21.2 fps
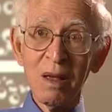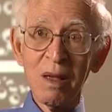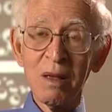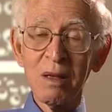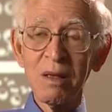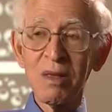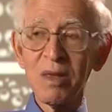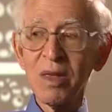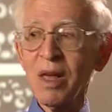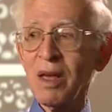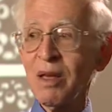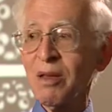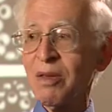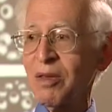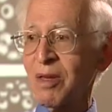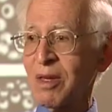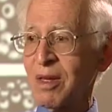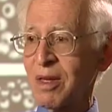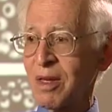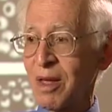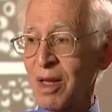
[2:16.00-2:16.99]
said,
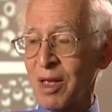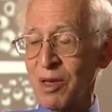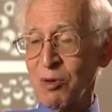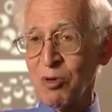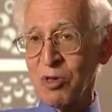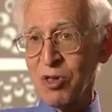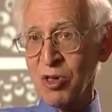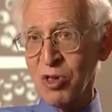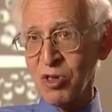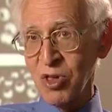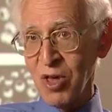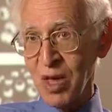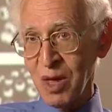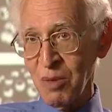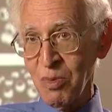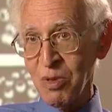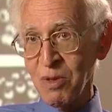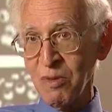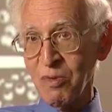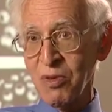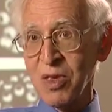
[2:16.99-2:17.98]
and he was the
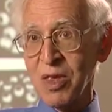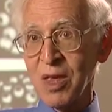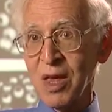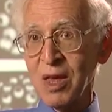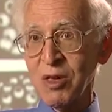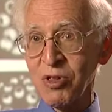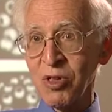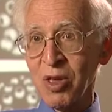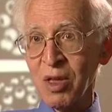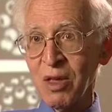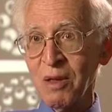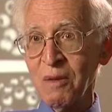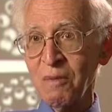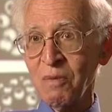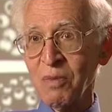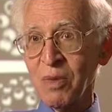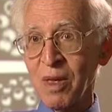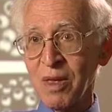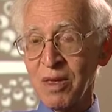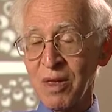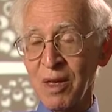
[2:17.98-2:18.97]
chairman of the session,
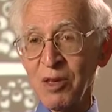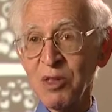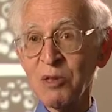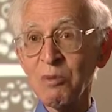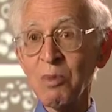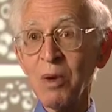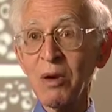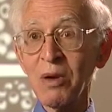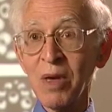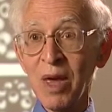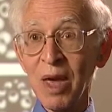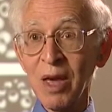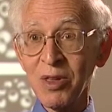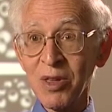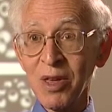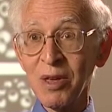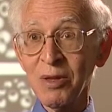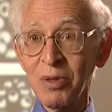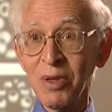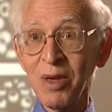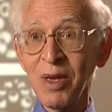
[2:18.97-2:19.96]
so he spoke ex
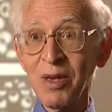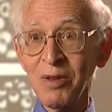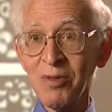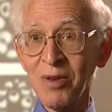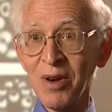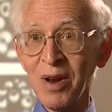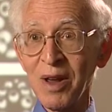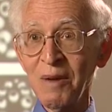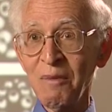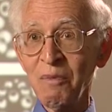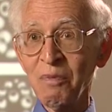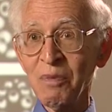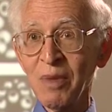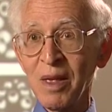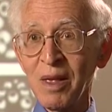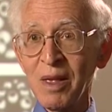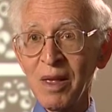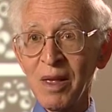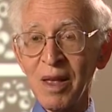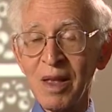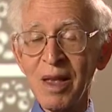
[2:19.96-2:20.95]
cathedra,
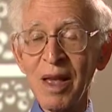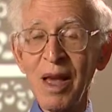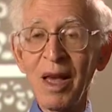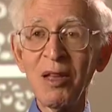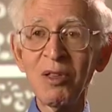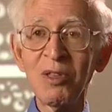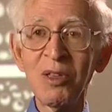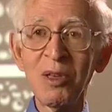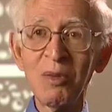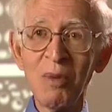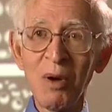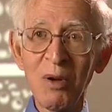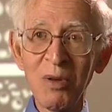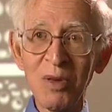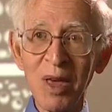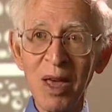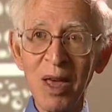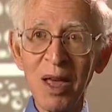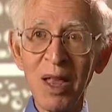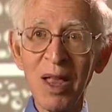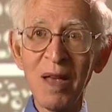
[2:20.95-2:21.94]
an antibody
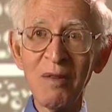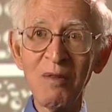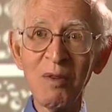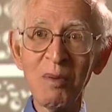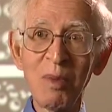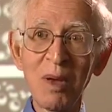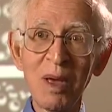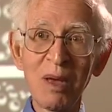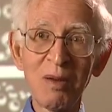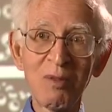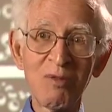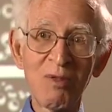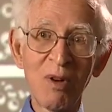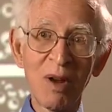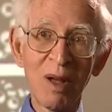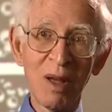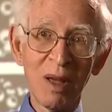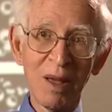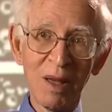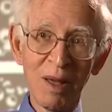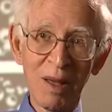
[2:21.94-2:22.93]
can never be a
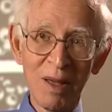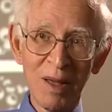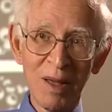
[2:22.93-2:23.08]
drug.